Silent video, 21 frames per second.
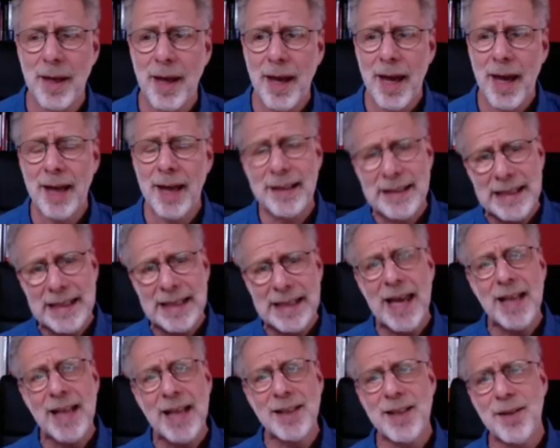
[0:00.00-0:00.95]
And indeed,
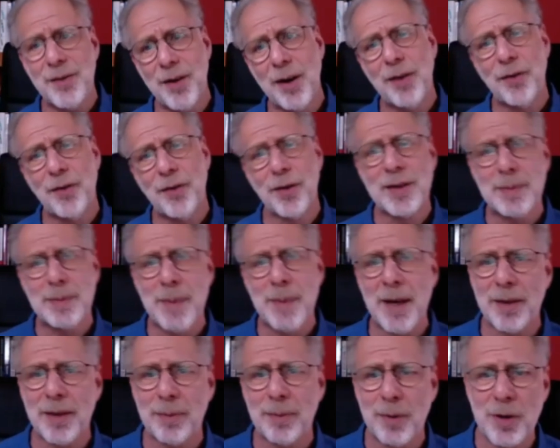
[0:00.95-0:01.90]
that's the very first
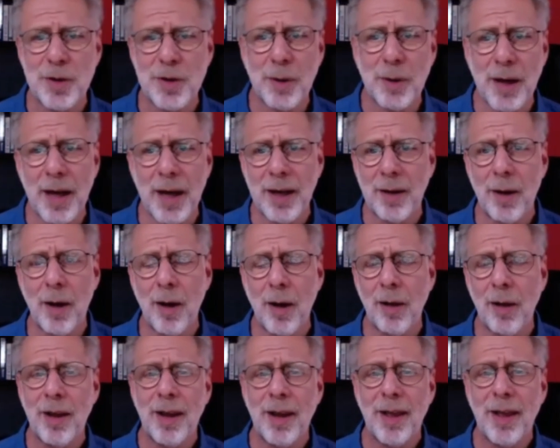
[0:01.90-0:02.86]
myth, which is what I
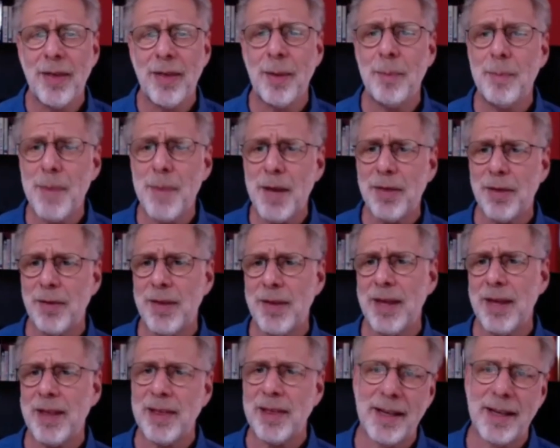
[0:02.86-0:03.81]
call the myth of the
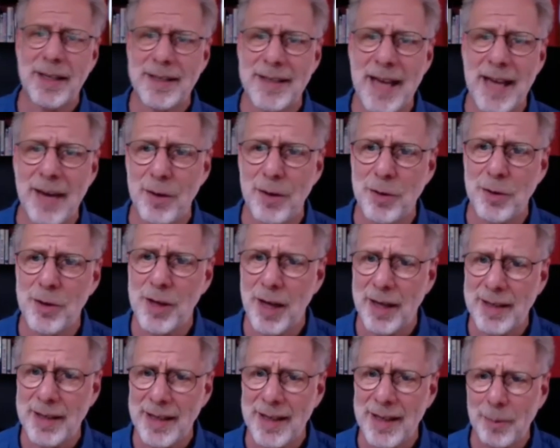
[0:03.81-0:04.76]
athletic savage, the
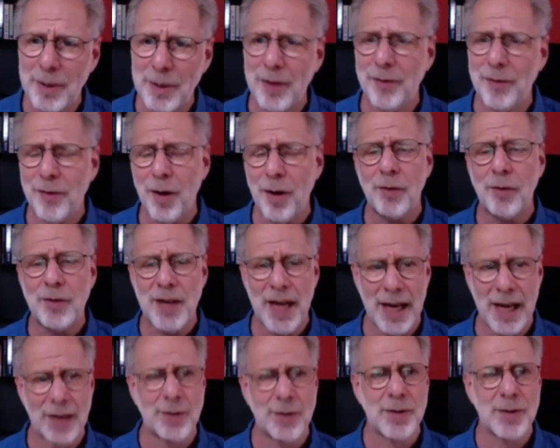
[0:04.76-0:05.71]
idea that we evolved to
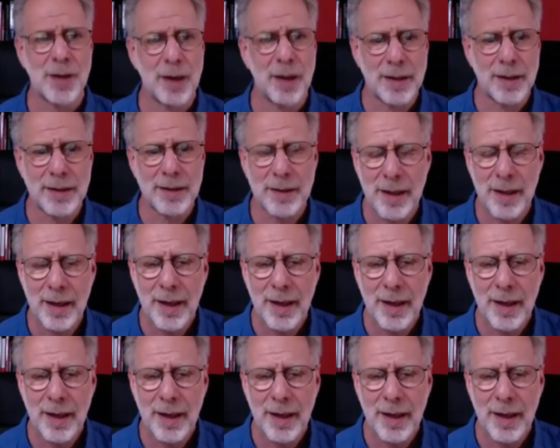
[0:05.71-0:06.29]
exercise.